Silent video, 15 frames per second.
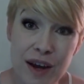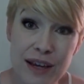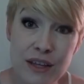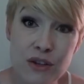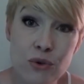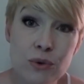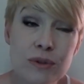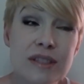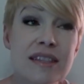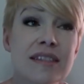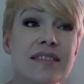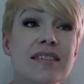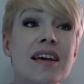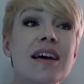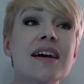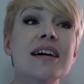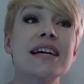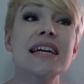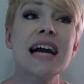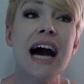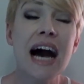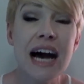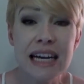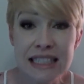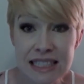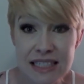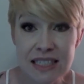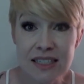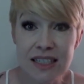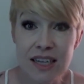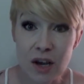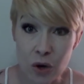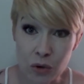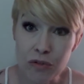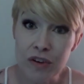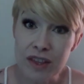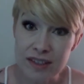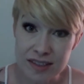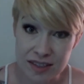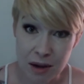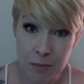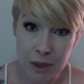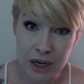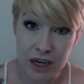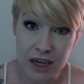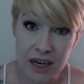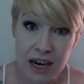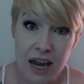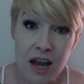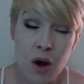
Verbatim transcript: I use this constantly over the summer